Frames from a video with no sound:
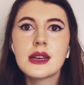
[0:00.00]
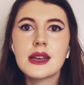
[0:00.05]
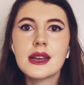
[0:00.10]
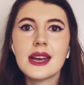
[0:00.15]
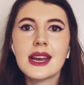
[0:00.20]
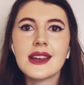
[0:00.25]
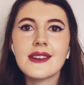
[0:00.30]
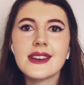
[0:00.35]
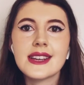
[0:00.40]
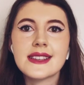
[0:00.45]

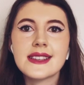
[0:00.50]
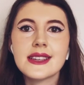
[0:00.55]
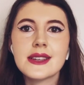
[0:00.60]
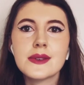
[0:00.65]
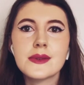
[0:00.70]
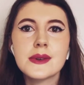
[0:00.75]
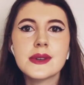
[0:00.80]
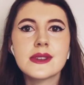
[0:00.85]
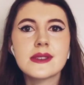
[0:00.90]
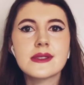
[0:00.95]

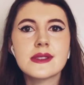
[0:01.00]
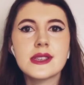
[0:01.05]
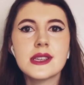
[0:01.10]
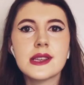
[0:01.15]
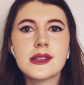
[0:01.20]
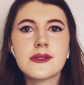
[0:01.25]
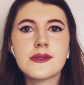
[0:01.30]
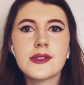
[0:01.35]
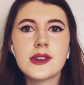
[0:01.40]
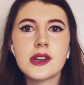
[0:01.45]
Hieratic was
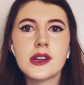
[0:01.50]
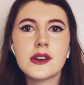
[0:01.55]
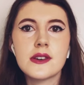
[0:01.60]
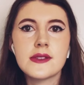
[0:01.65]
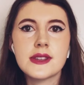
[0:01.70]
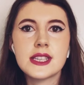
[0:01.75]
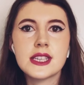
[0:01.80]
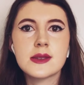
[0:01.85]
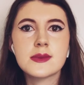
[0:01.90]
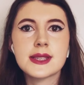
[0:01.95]
used for a lot of
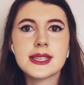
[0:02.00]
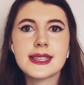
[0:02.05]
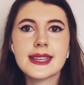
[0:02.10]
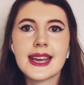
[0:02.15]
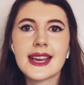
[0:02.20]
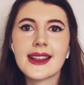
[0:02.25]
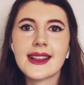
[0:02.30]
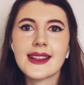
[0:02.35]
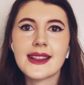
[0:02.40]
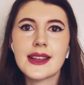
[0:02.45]
Egyptian
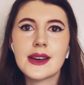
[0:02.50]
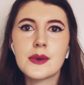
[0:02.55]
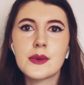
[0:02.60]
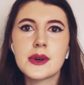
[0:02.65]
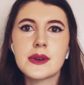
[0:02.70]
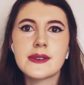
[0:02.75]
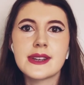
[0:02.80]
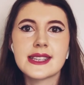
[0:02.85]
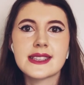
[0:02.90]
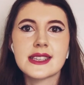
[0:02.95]
texts that
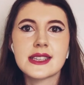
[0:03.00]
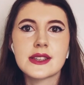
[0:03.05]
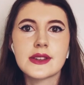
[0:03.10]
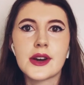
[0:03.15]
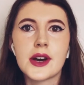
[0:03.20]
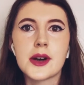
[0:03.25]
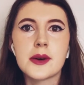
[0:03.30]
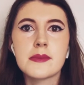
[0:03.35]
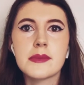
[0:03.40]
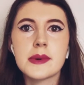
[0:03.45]
were written
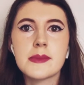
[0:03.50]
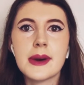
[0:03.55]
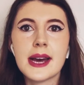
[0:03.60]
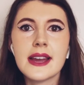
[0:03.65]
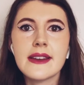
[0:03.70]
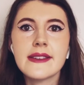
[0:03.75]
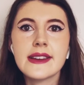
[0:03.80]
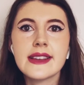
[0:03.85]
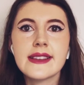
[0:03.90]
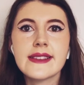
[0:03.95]
on
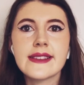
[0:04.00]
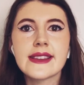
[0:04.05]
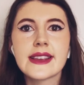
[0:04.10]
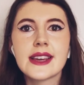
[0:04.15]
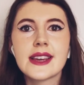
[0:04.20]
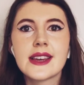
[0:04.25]
papyrus,